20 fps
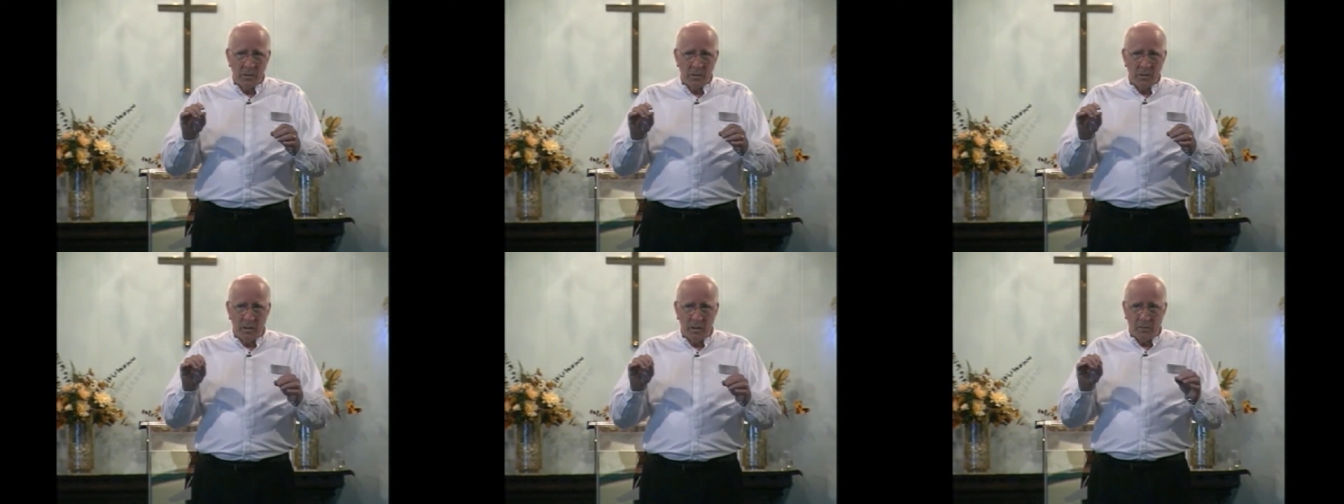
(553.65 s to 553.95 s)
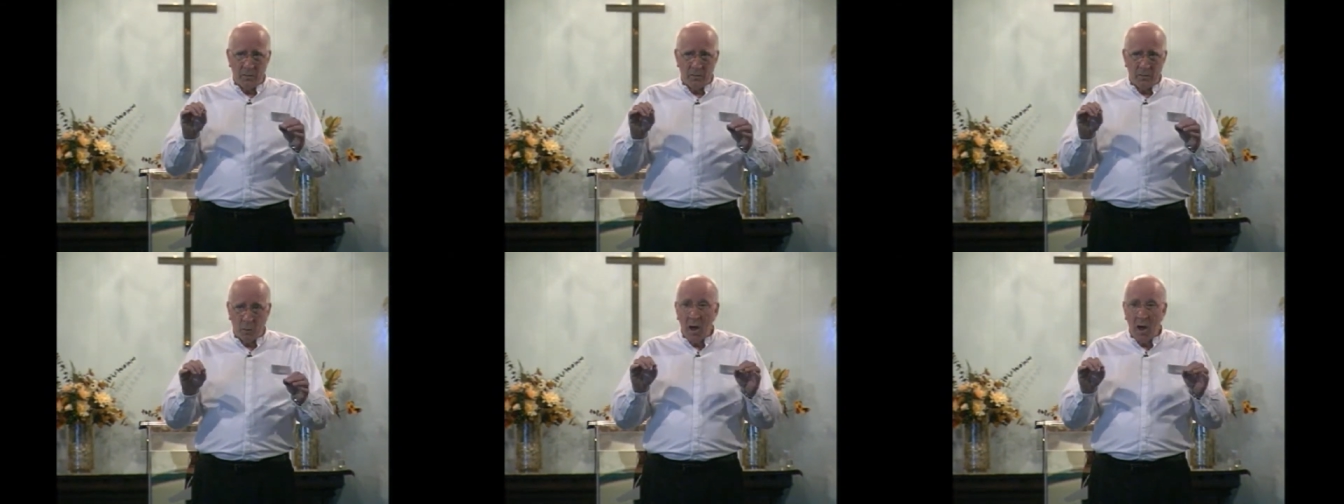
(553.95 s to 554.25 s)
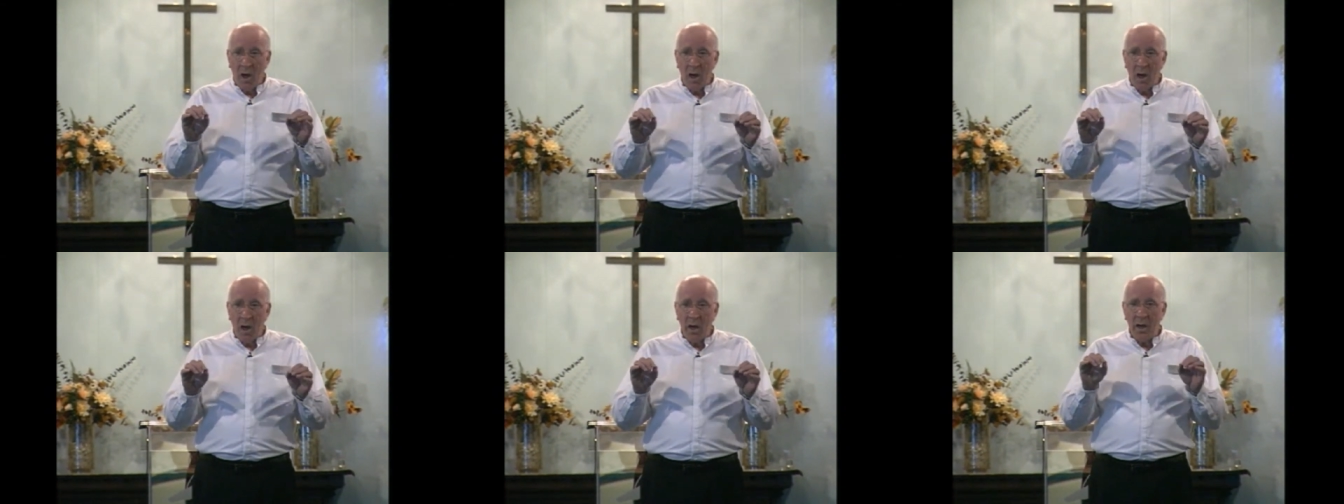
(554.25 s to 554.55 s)
And for
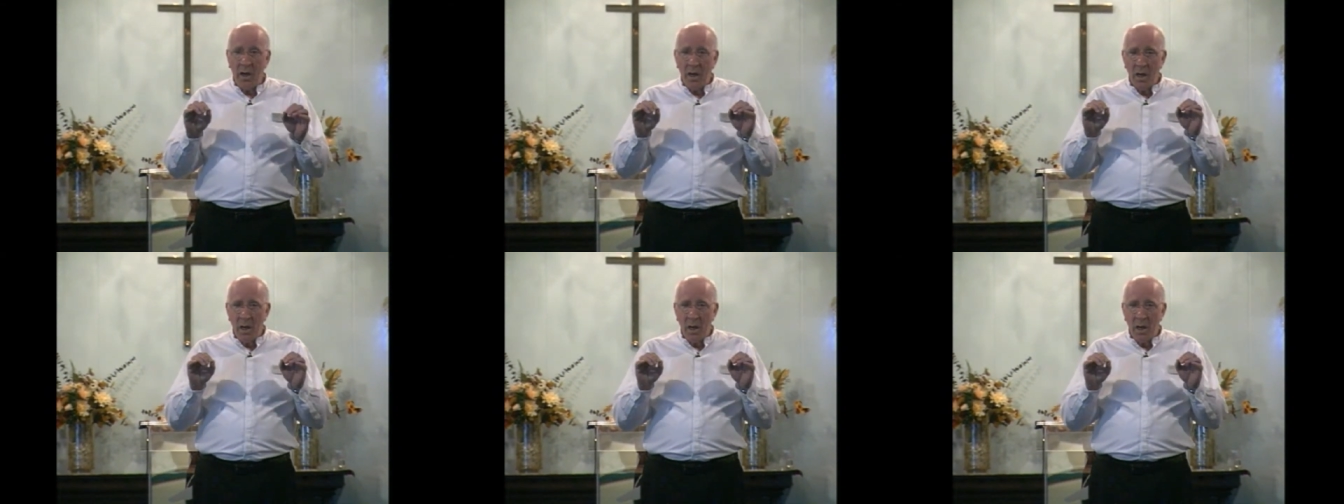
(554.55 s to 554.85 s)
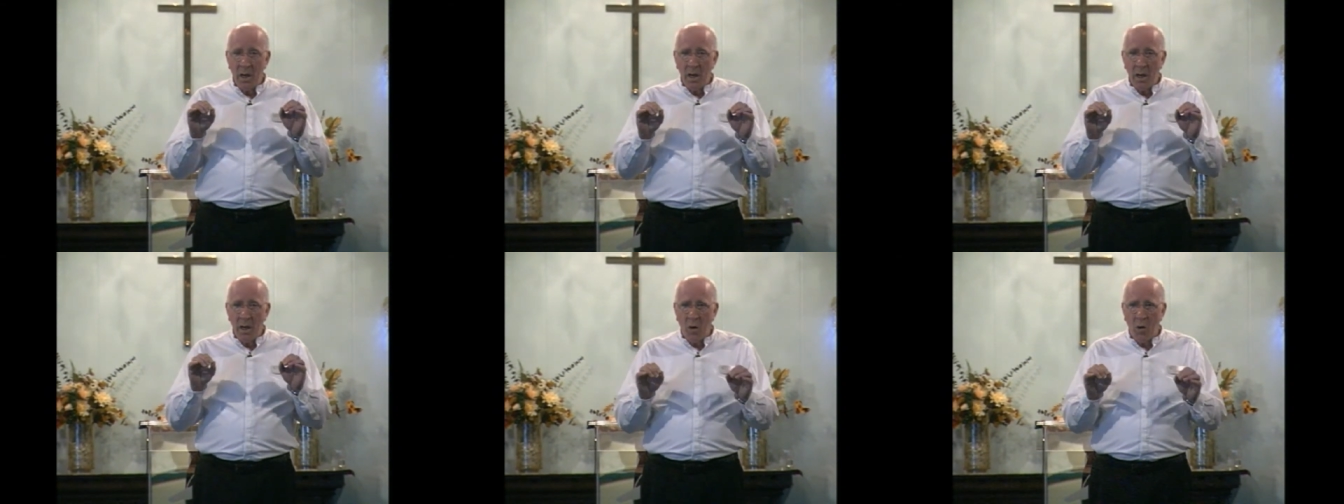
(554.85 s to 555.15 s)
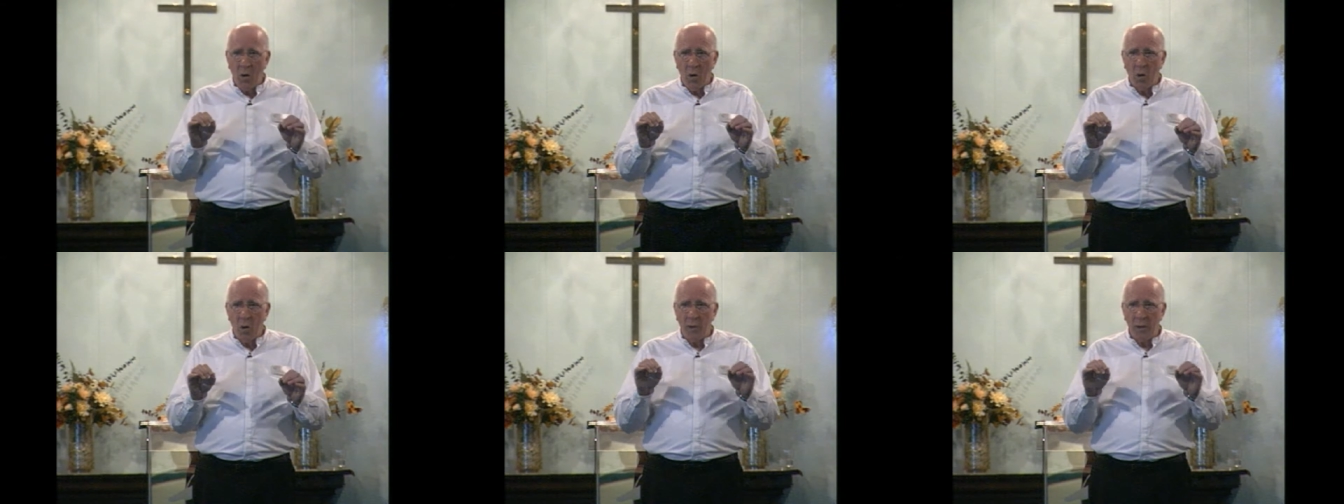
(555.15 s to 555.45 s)
one
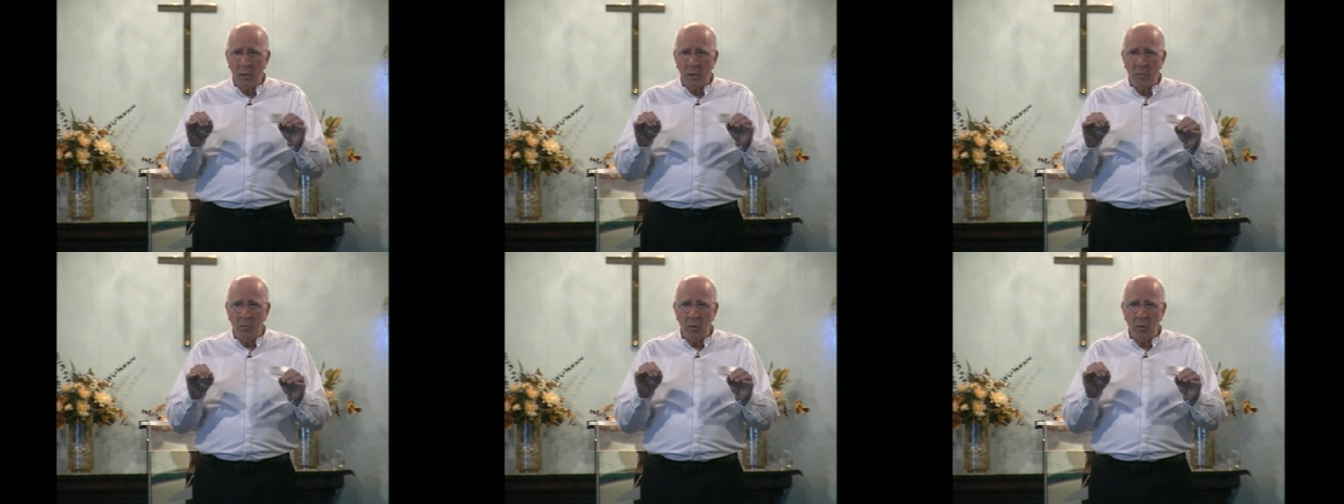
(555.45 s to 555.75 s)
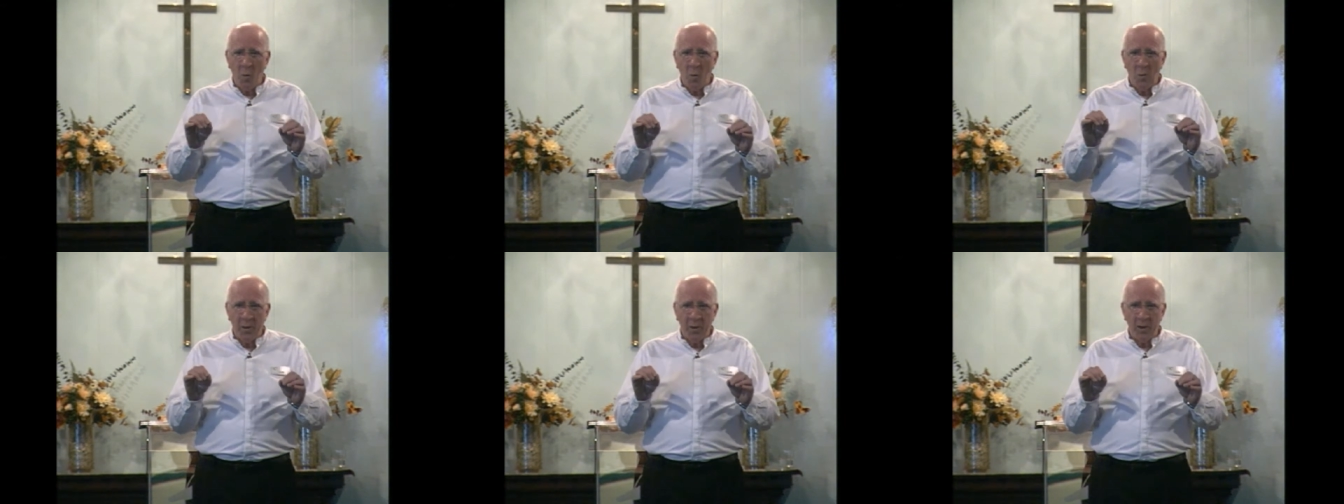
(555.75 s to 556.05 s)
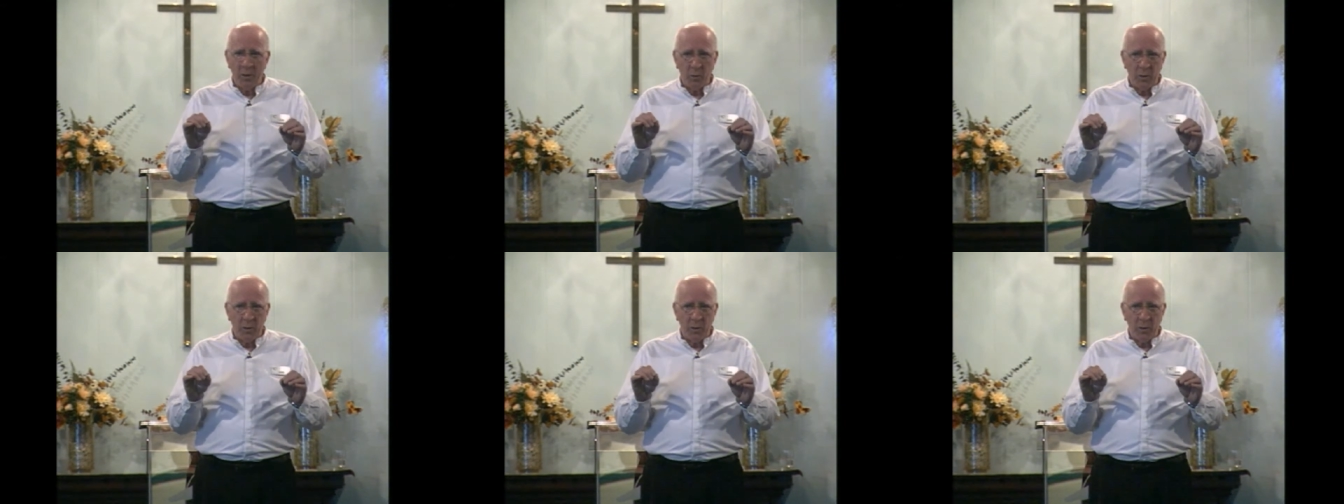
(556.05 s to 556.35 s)
holy
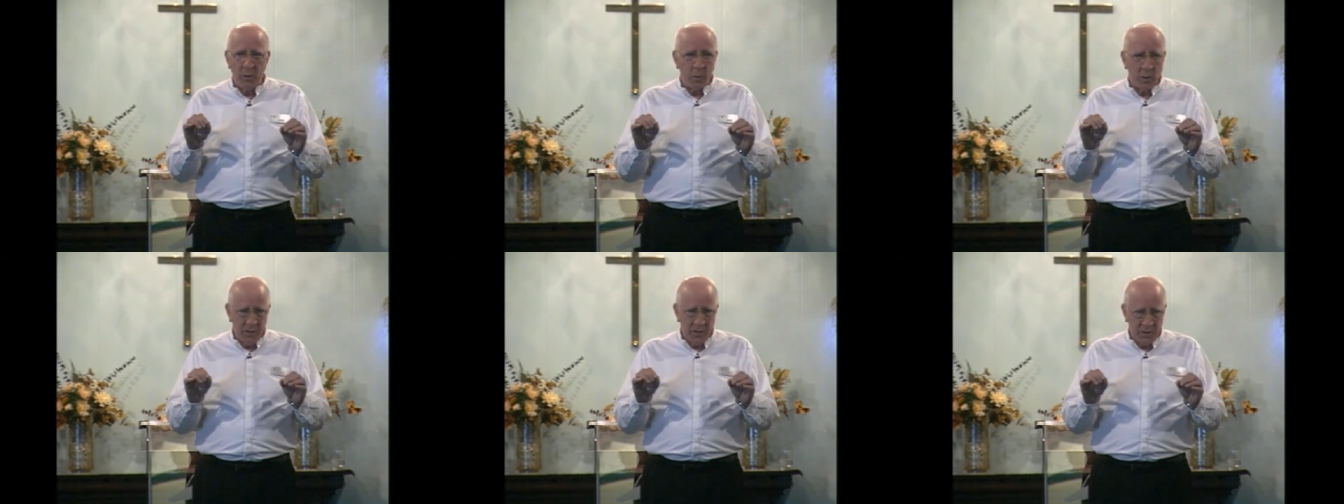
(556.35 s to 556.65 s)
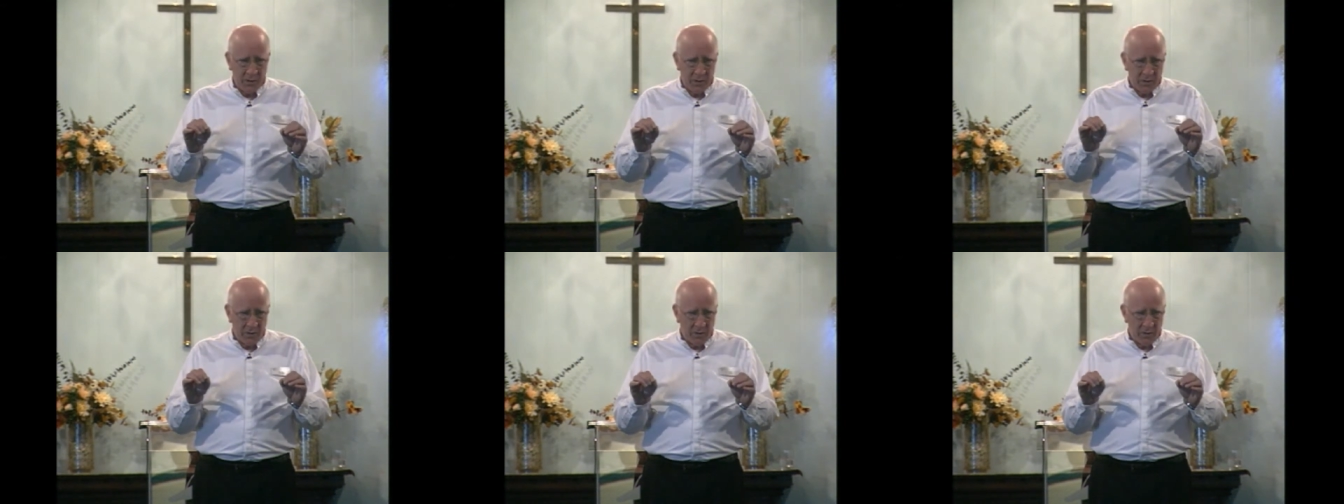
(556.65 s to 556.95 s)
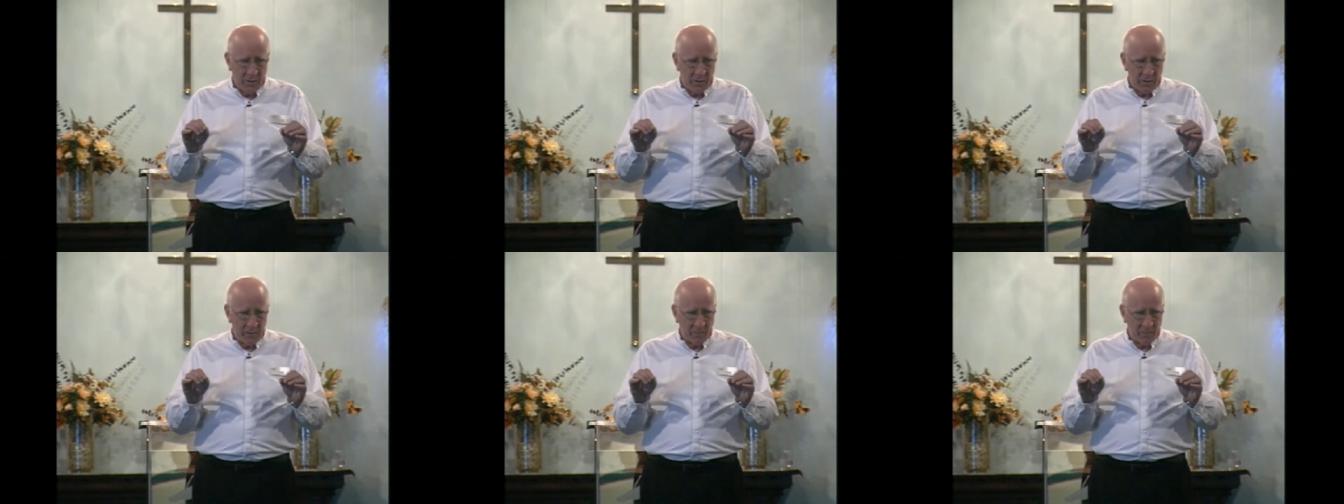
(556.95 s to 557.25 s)
moment we
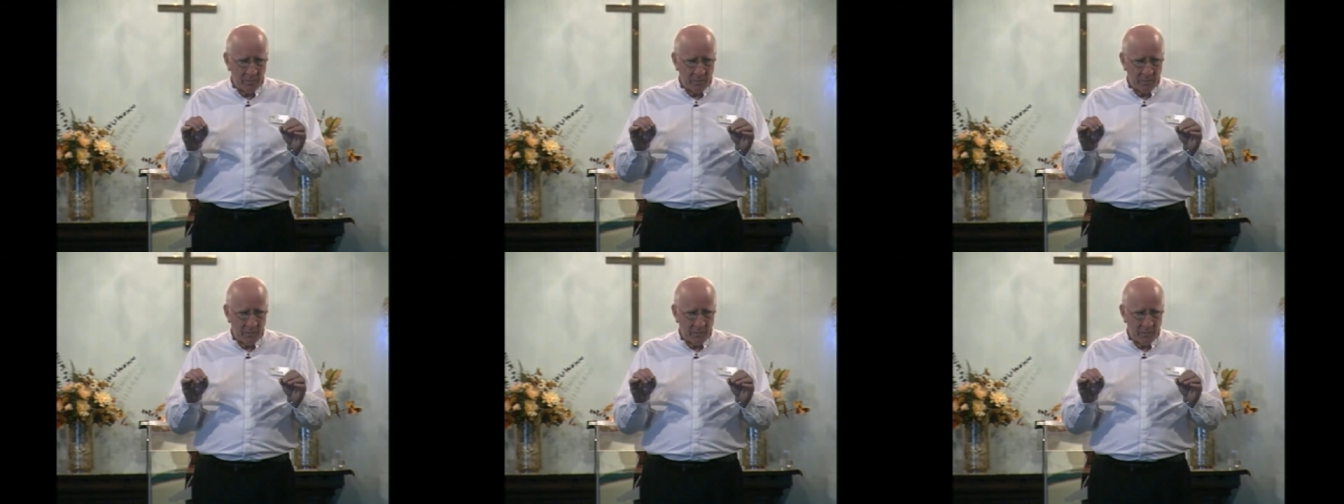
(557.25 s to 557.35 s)
rest.